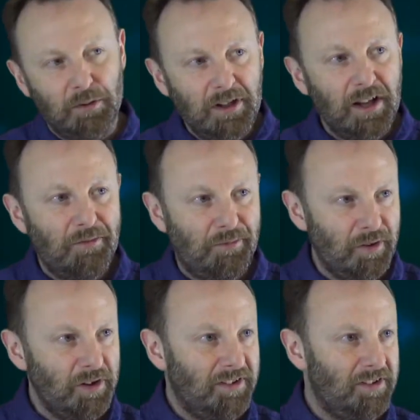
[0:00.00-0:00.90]
only a
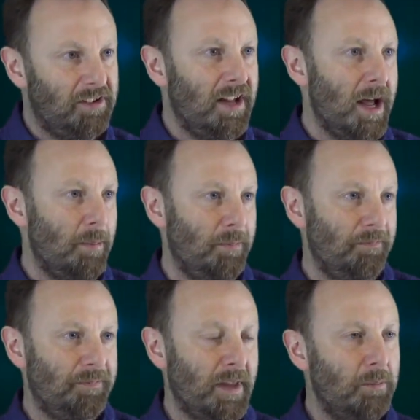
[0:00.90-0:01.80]
first step
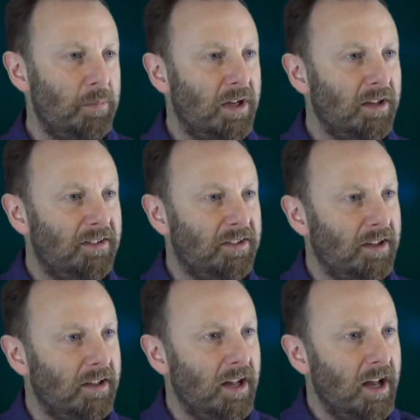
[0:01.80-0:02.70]
because,
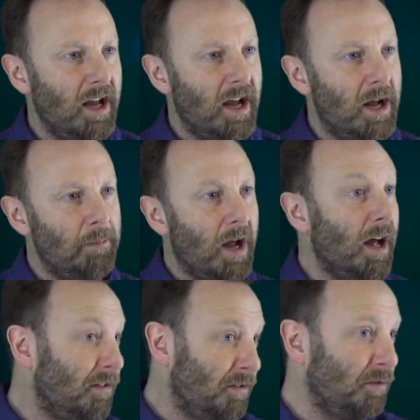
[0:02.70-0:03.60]

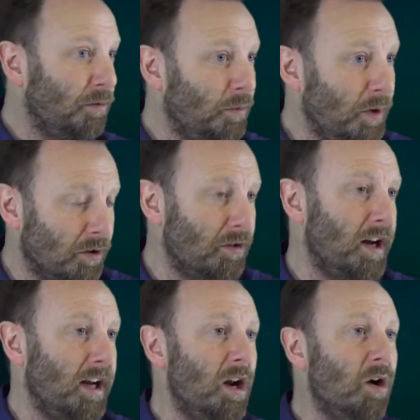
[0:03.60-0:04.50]
as we
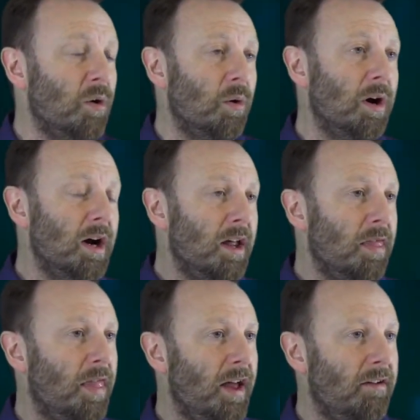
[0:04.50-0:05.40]
already know,
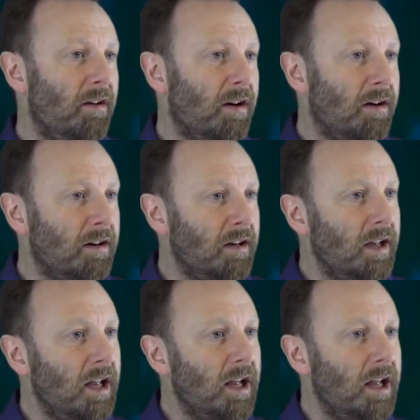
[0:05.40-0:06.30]
there are
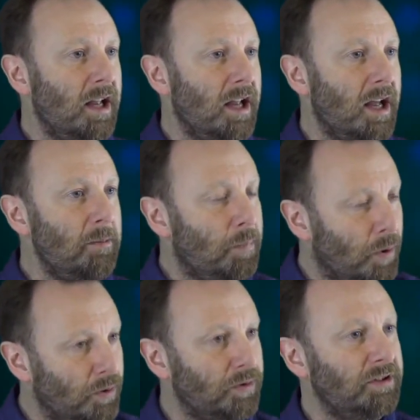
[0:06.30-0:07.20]

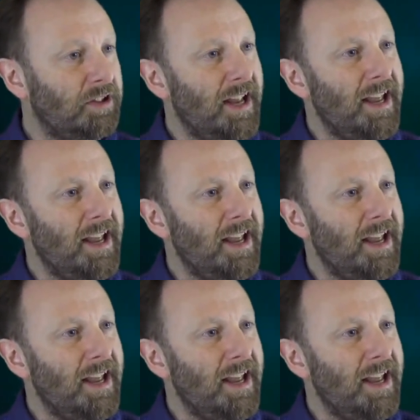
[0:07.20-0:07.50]
important